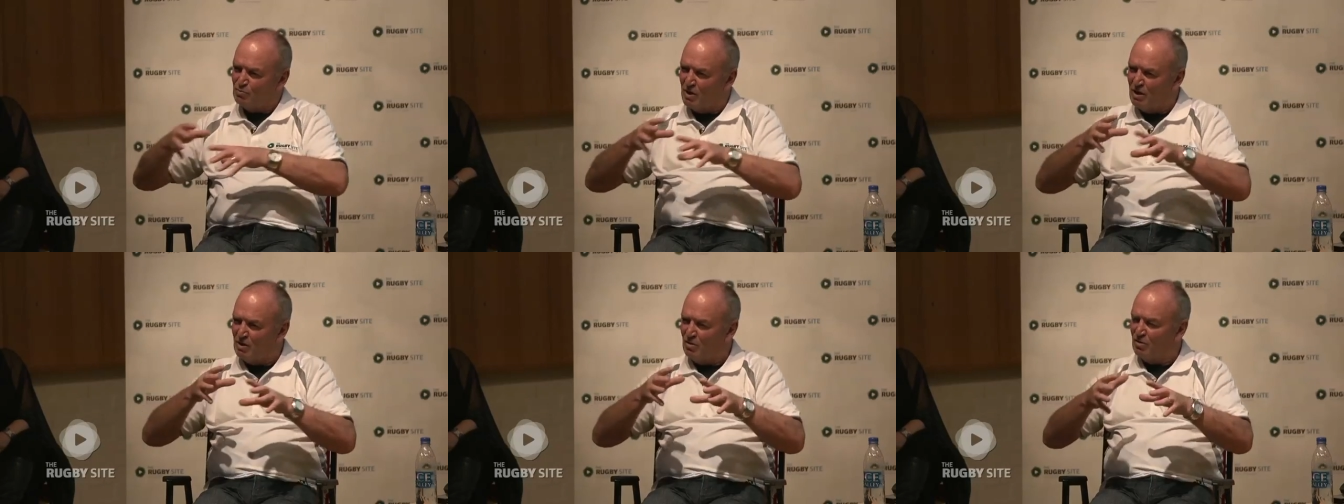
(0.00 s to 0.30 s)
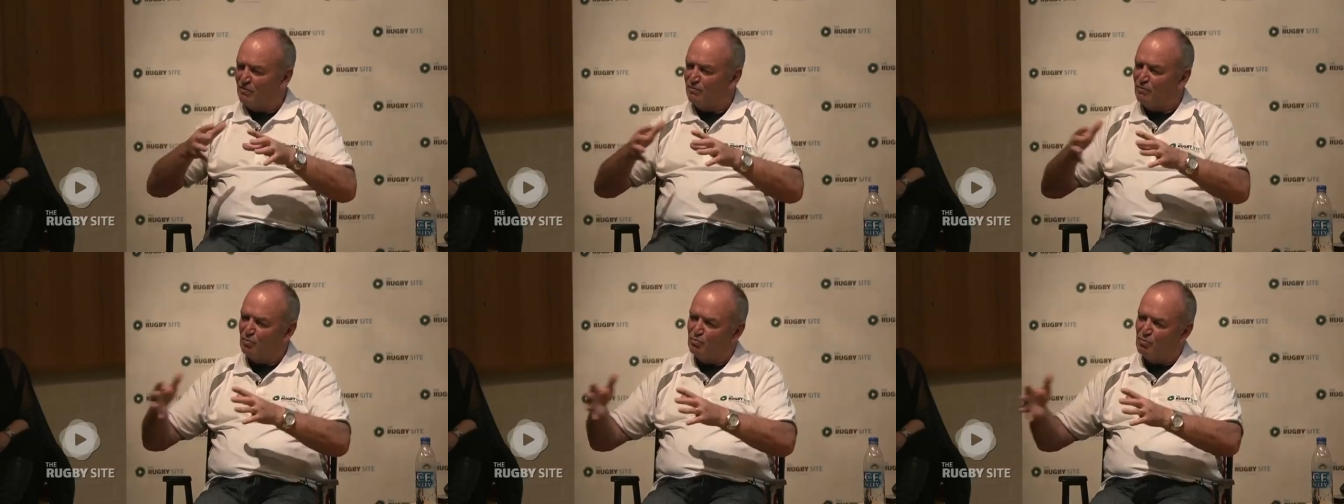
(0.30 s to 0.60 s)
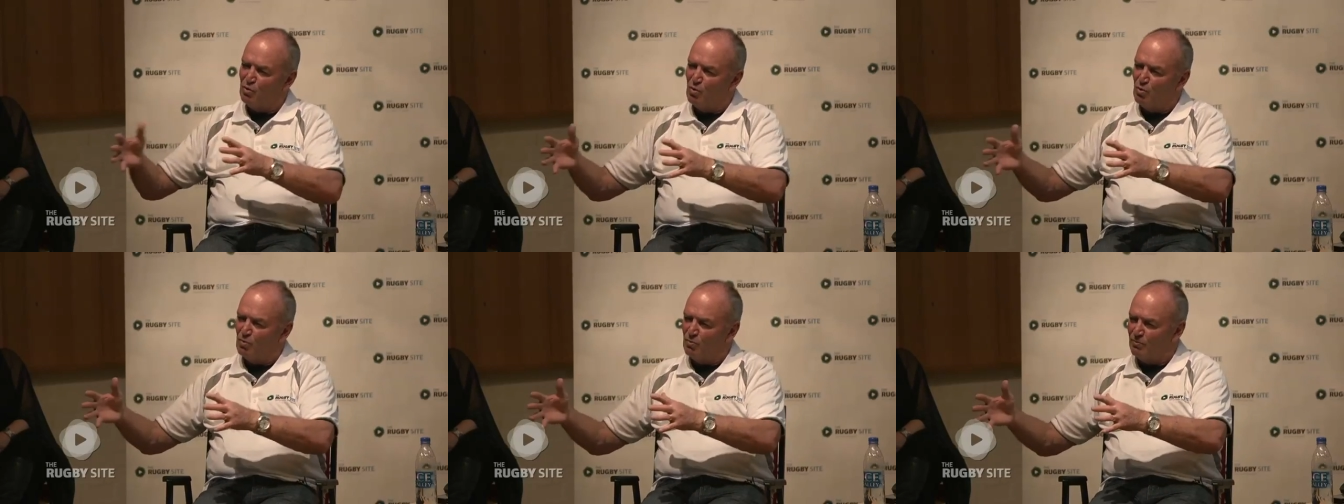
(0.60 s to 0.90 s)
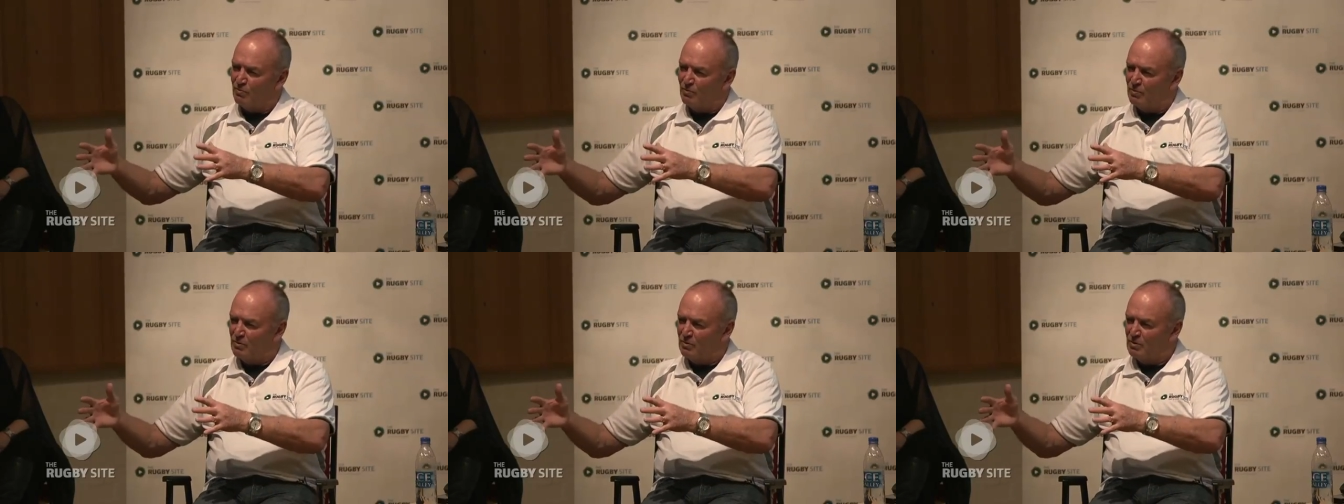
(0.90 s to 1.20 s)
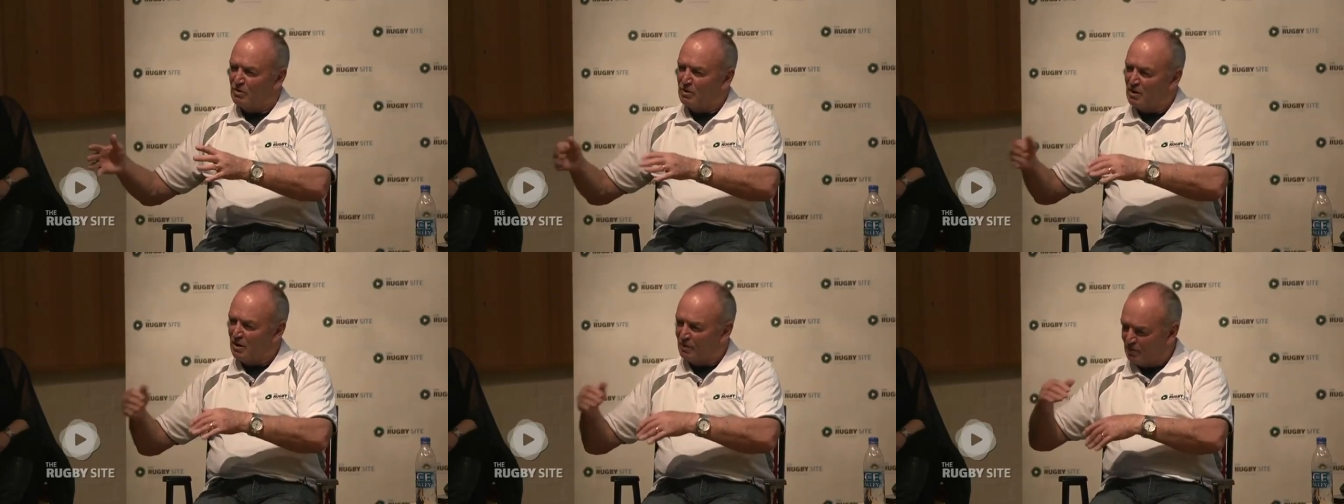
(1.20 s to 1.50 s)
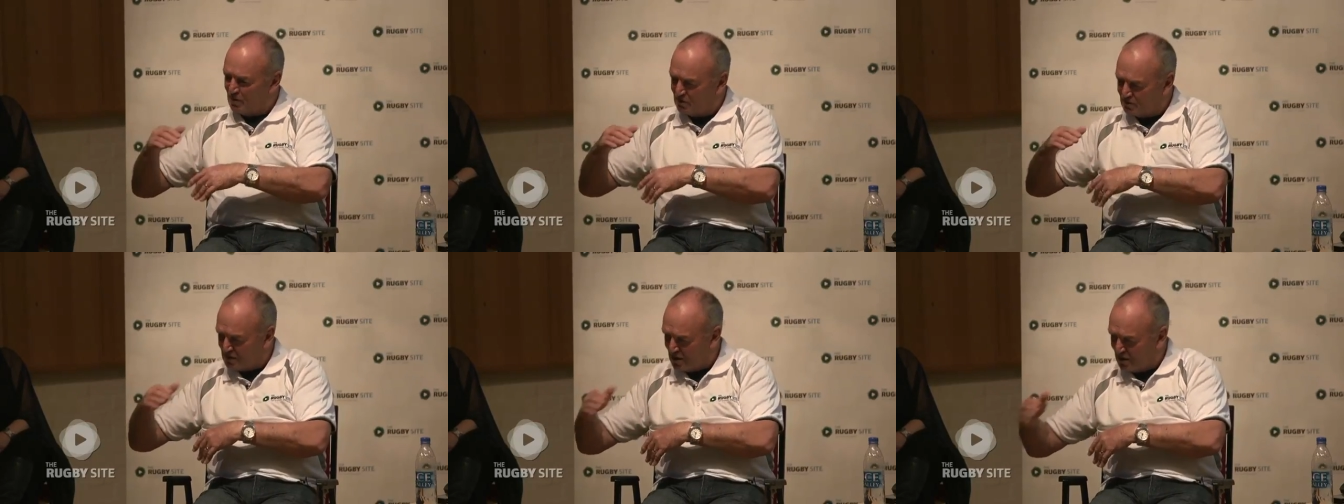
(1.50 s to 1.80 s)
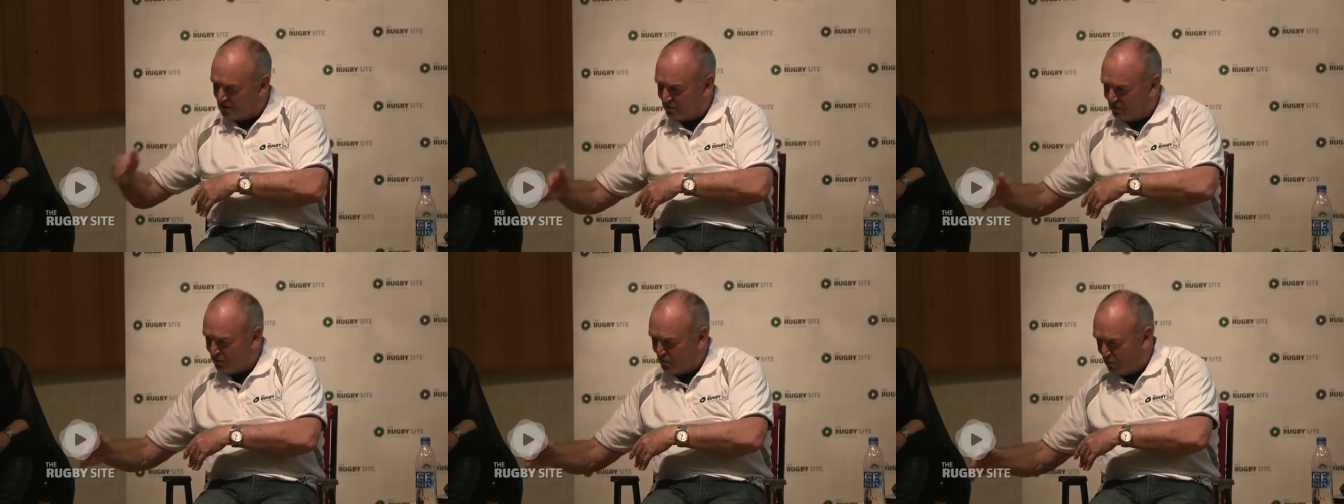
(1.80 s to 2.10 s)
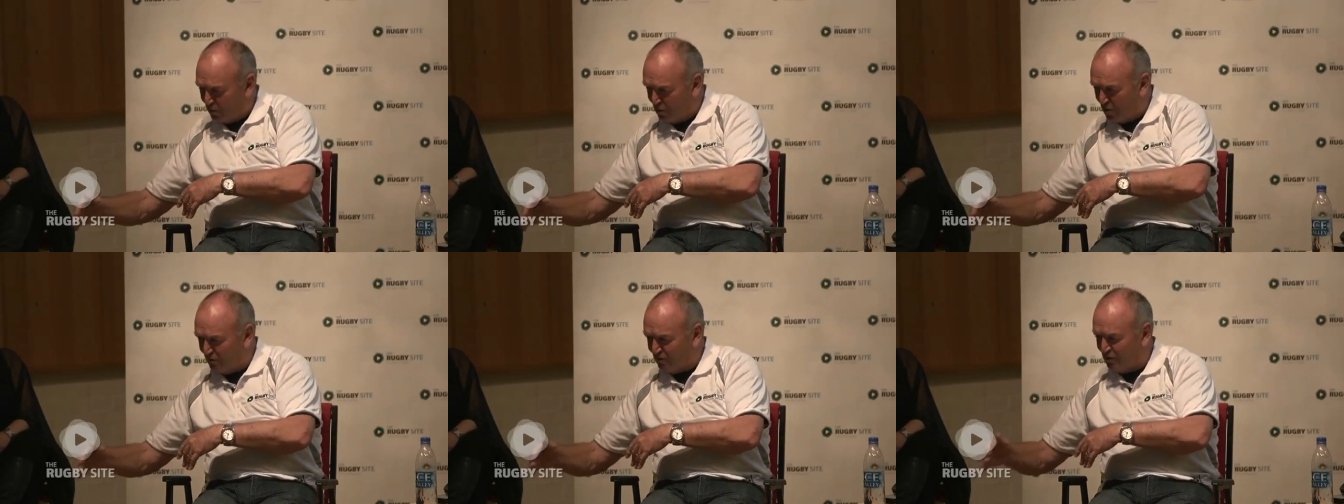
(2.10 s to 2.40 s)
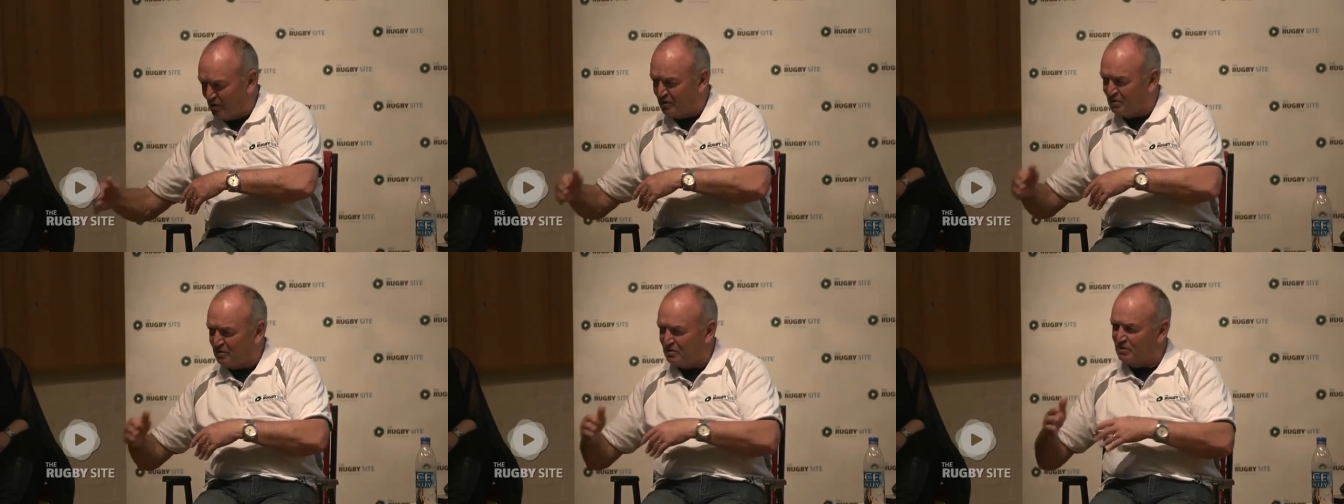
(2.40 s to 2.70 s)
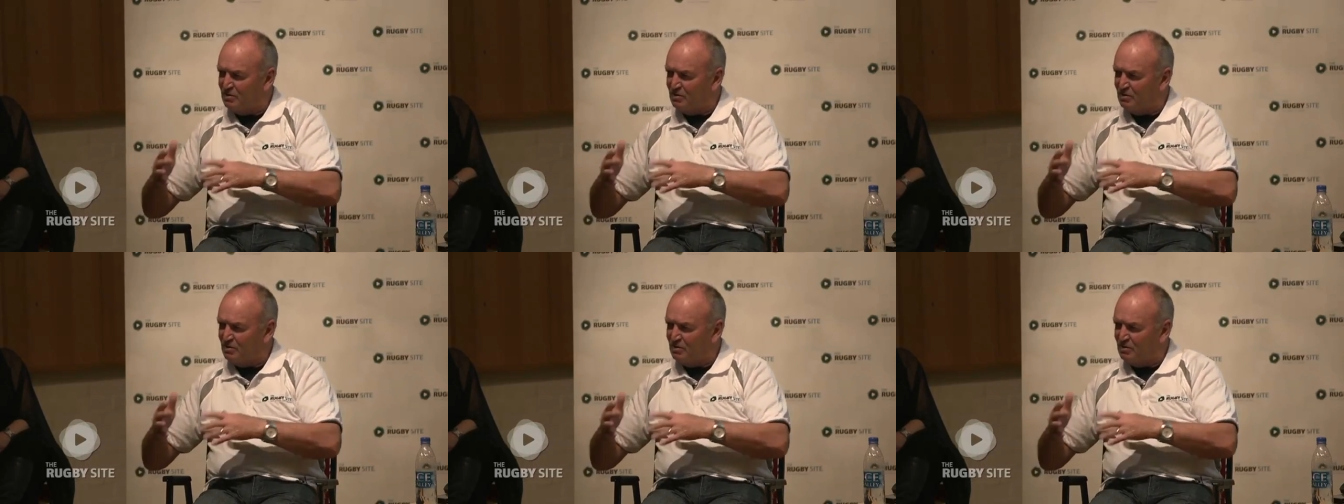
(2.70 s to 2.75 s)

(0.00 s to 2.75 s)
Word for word: played a lot of football, and they're starting to fall off it.